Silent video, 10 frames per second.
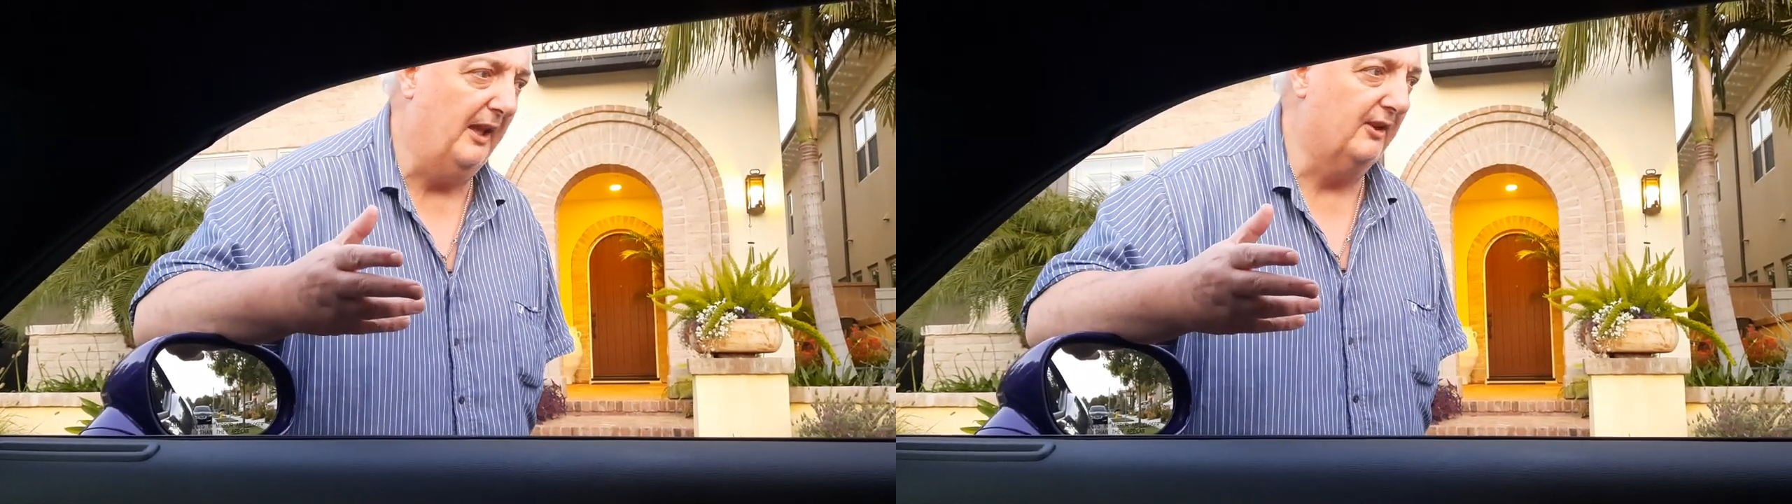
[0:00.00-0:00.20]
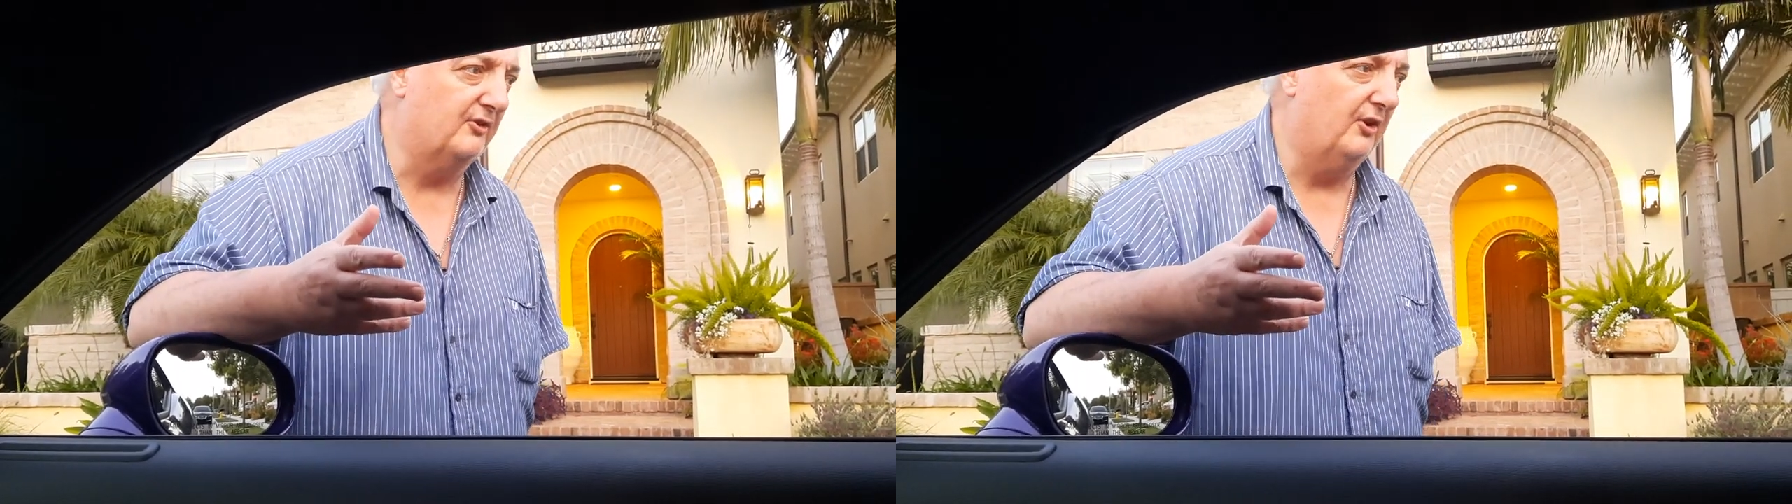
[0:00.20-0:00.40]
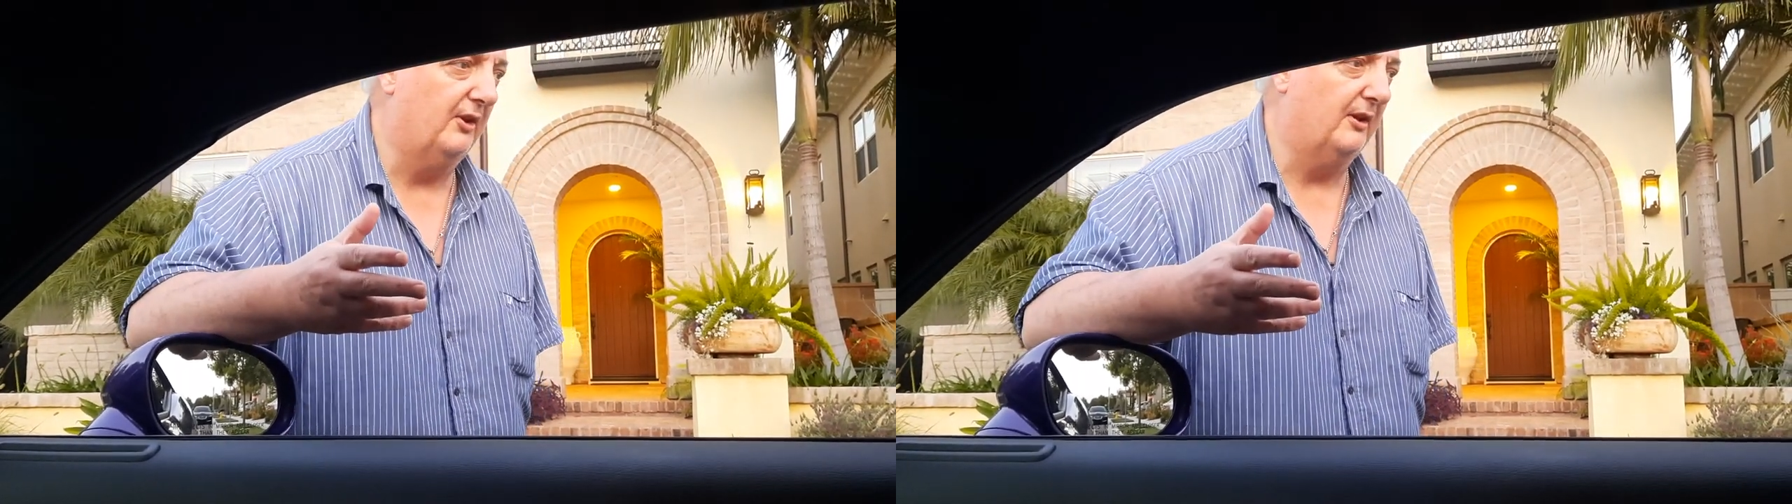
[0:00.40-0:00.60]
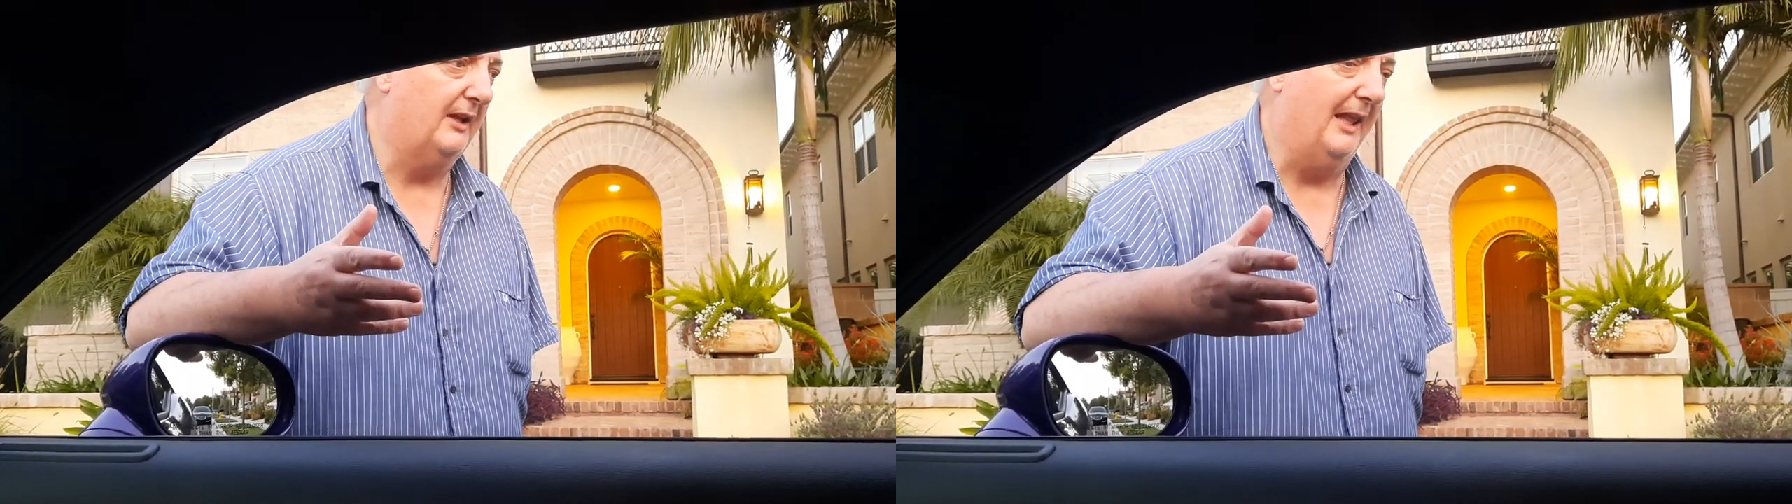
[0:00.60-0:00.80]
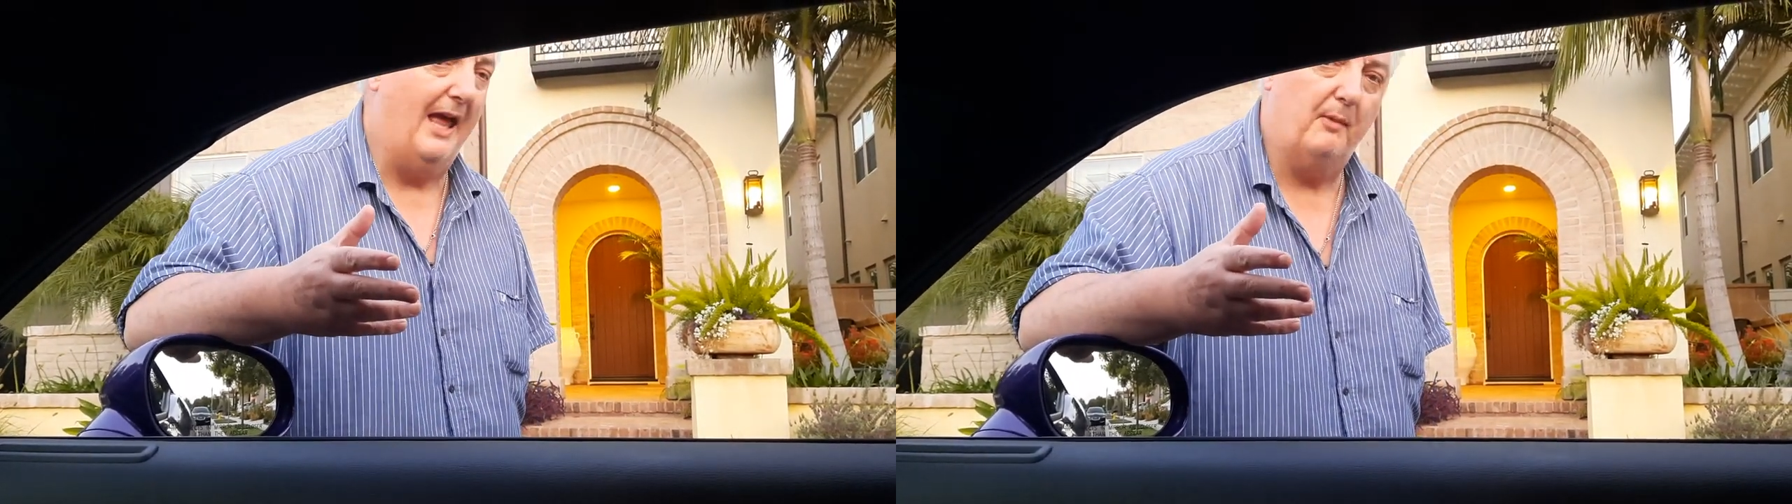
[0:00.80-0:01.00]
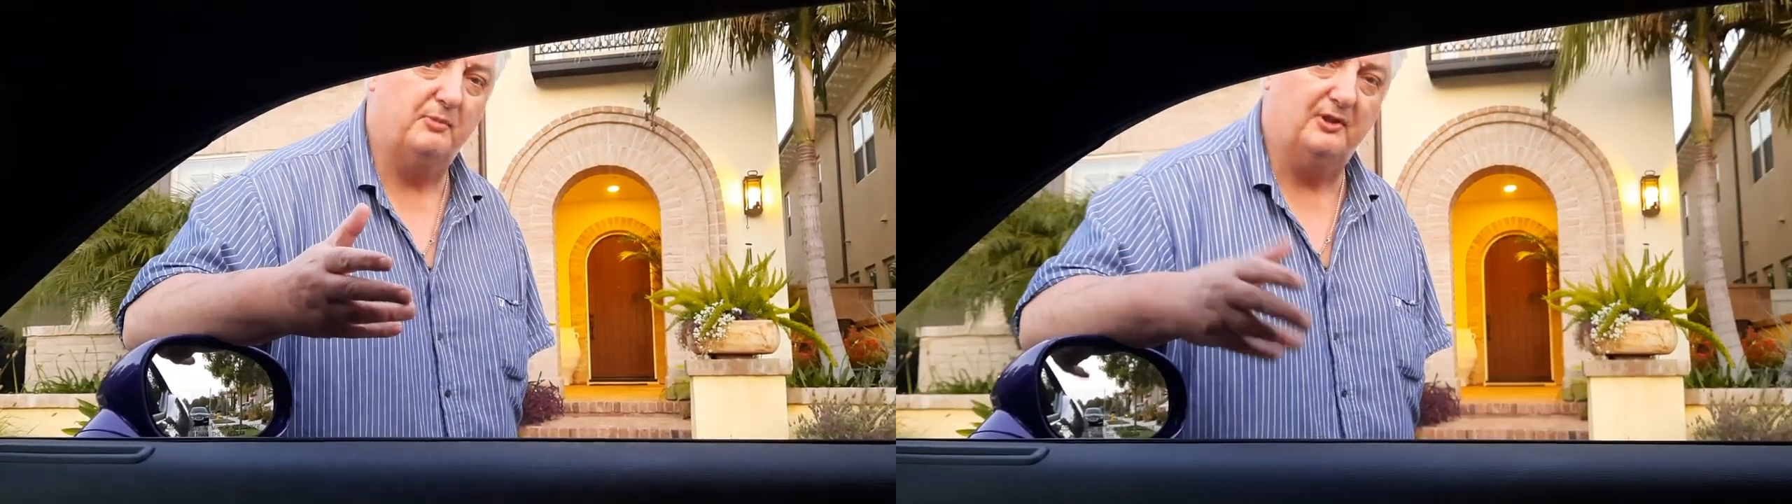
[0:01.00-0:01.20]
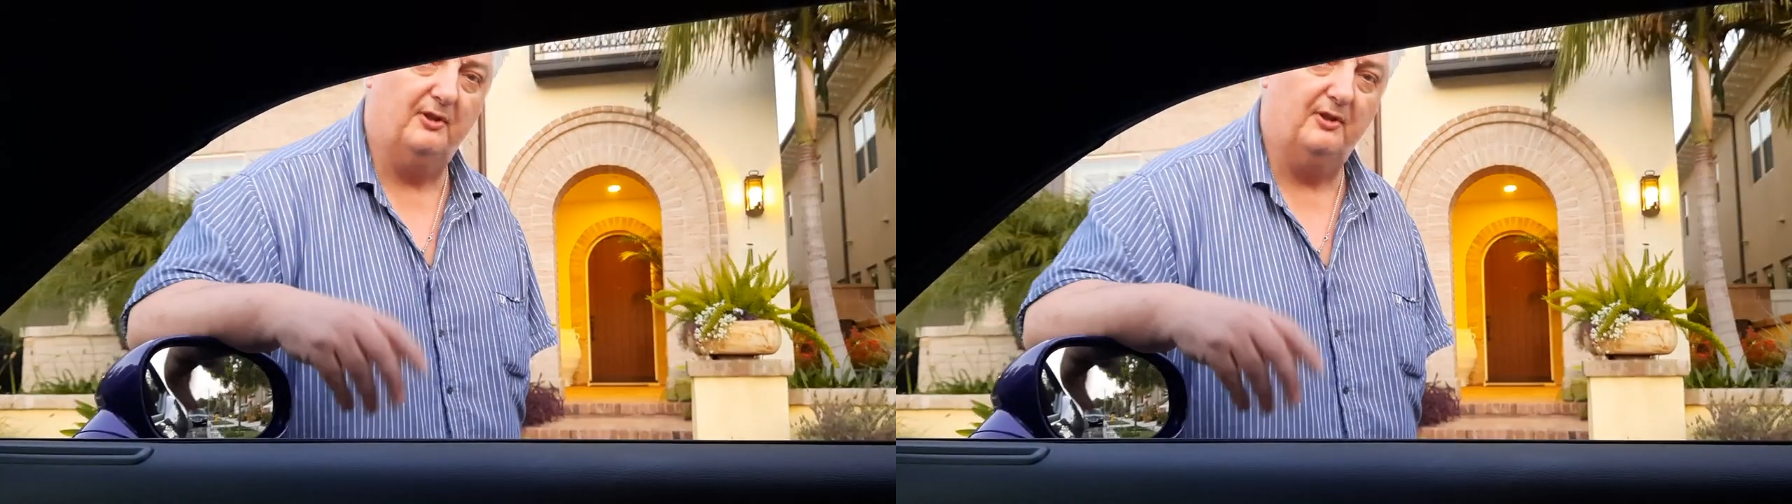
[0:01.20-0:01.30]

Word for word: like it's going to collapse